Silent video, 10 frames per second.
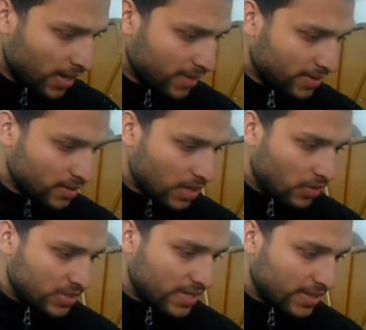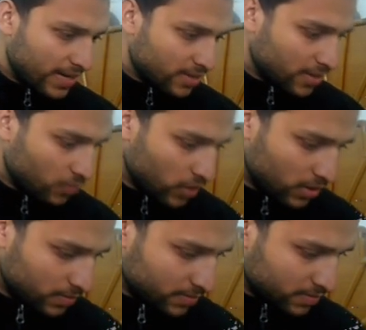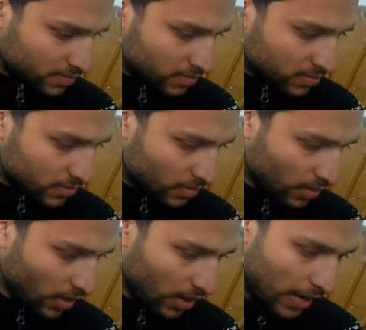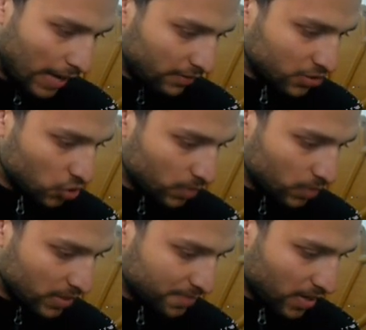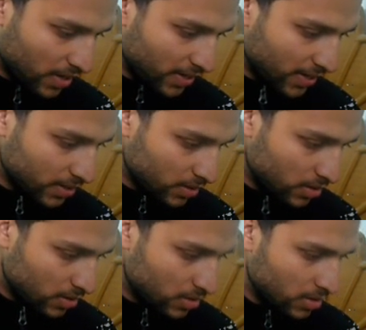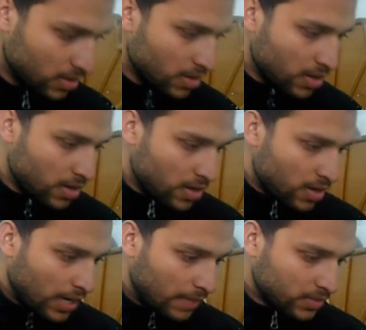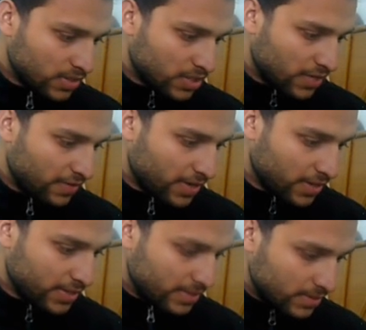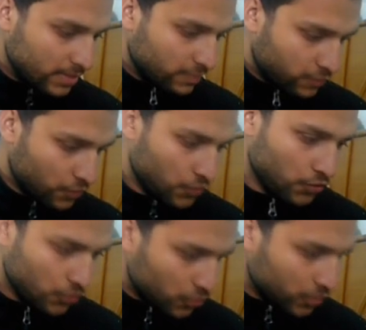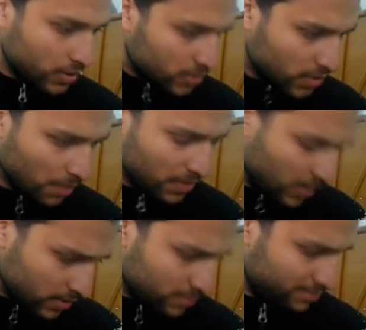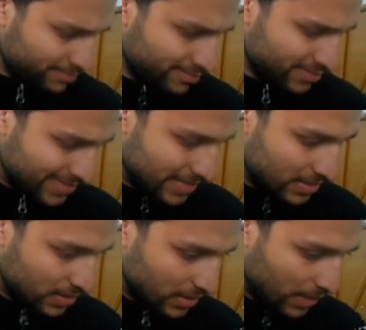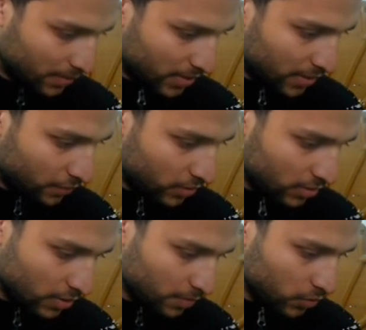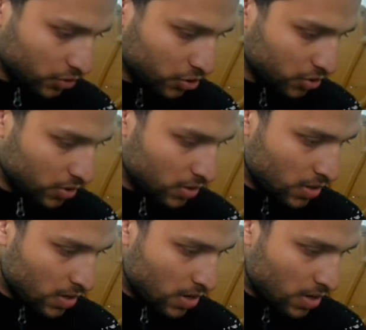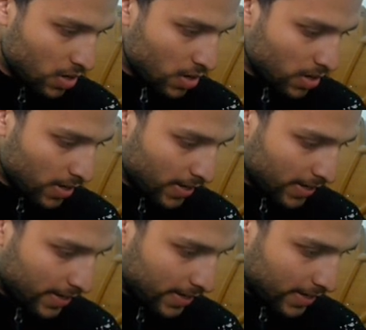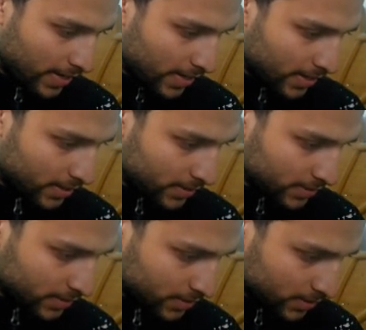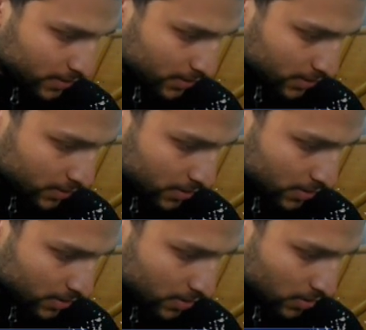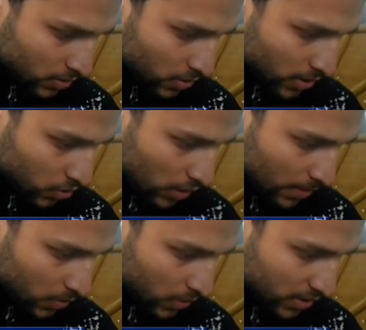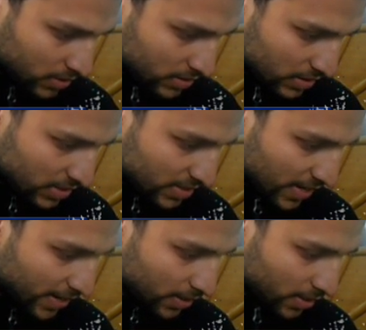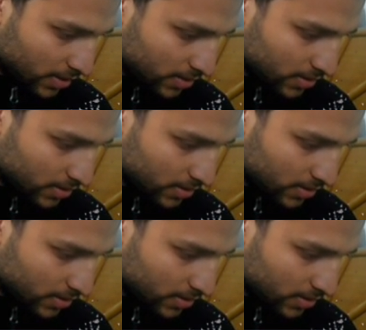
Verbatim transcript: and that tower is at 931. I haven't shown my Sparky yet, I'm just saving it for something. Let's see, I'm ready for another push, and okay, so I'm going this side